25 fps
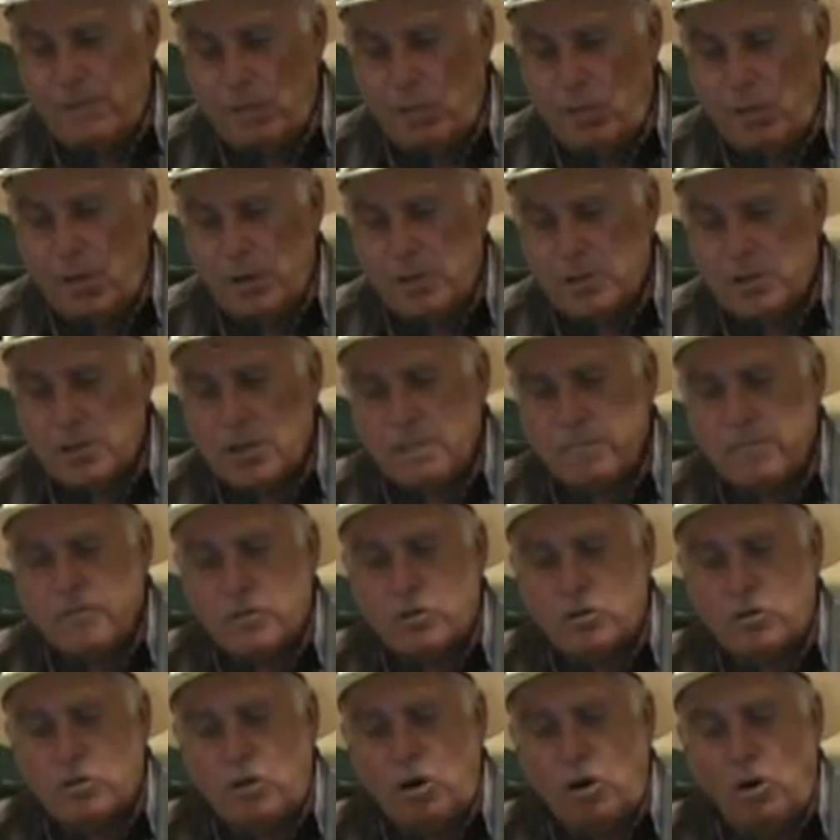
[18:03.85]
voice,
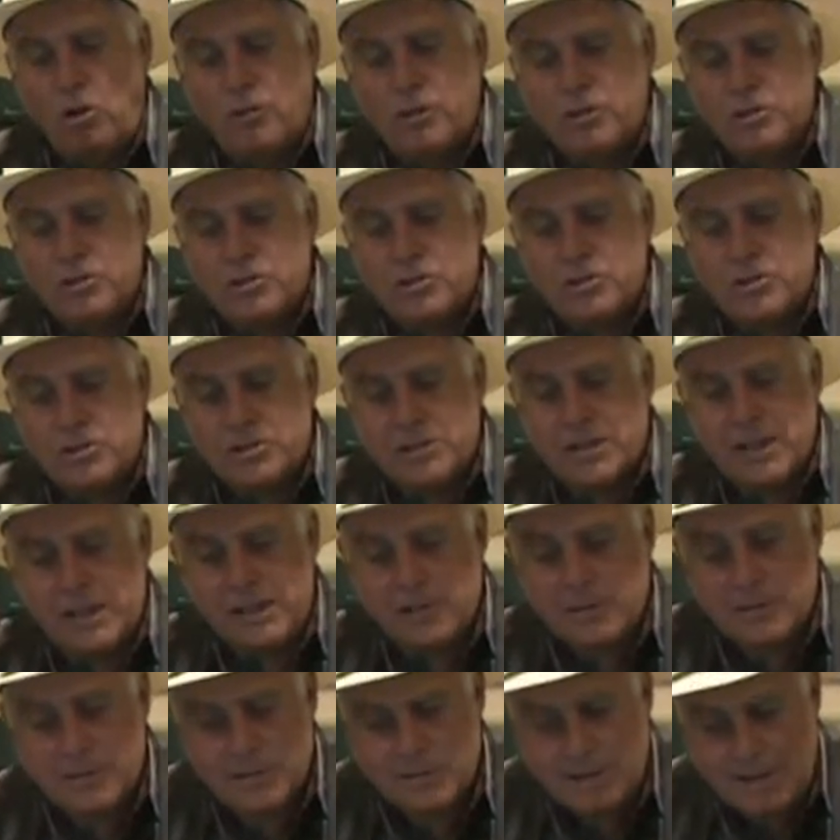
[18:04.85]
to call the
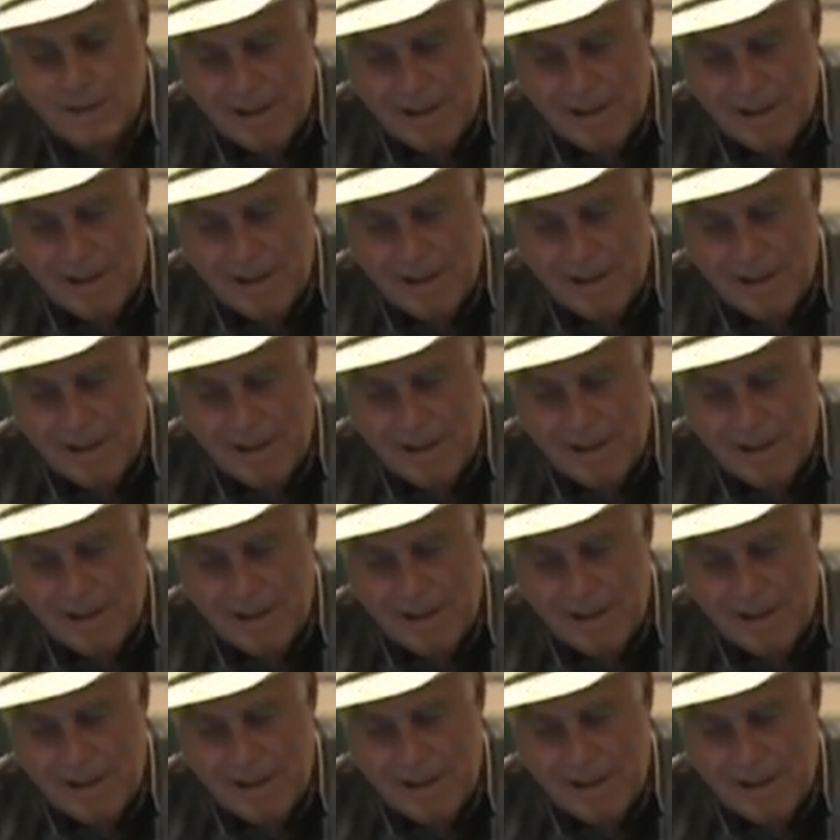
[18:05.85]
state to